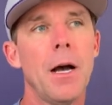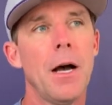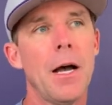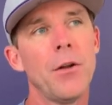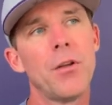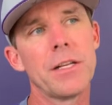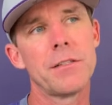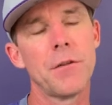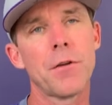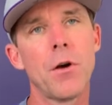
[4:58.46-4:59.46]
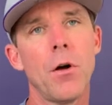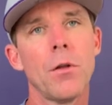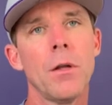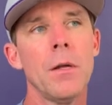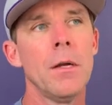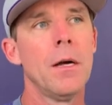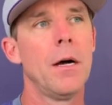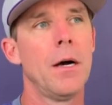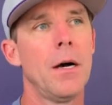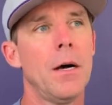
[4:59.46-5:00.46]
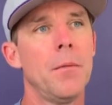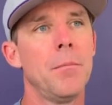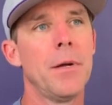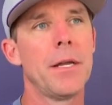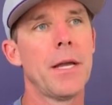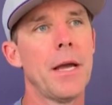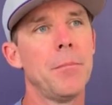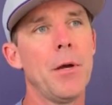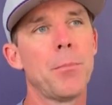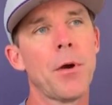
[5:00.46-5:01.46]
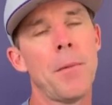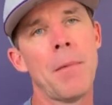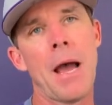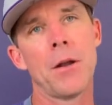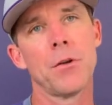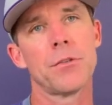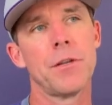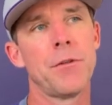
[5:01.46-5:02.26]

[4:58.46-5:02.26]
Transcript: I know that's difficult. But again, meal prep matters.